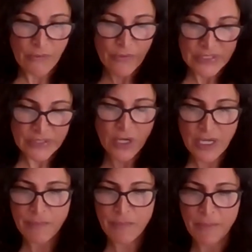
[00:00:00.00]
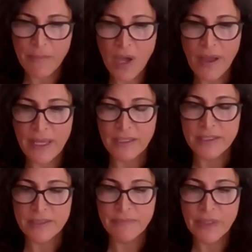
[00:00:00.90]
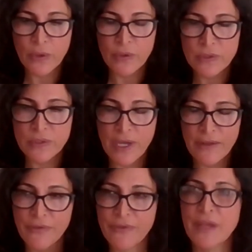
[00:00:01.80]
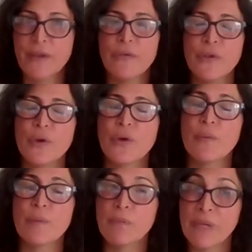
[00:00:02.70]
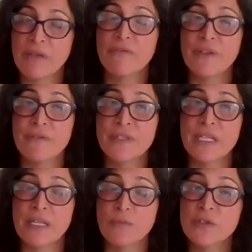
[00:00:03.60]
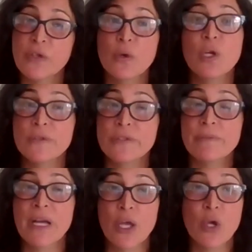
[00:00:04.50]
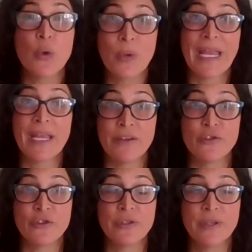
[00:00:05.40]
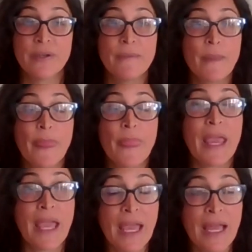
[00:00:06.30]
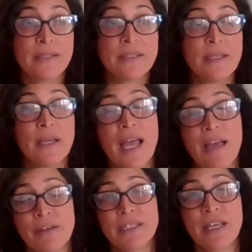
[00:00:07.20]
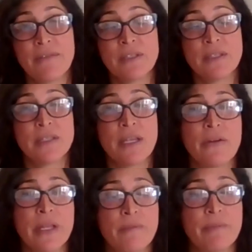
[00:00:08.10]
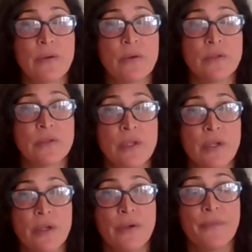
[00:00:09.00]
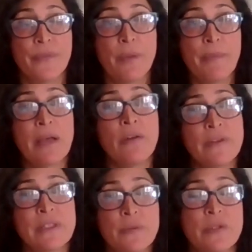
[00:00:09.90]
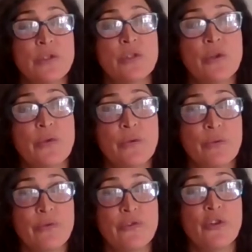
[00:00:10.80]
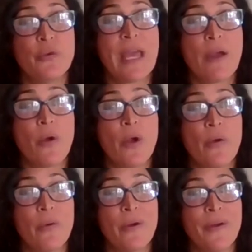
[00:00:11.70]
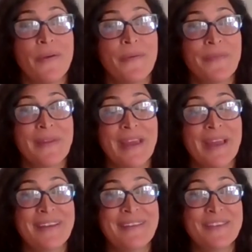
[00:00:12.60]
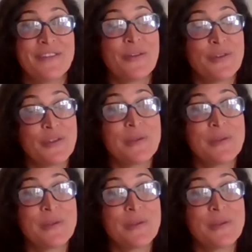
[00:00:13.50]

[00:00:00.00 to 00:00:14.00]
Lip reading: stuck in my mind because I think the girl being 15, so close to my own age, and having to have a cesarean because her pelvis was too narrow. And so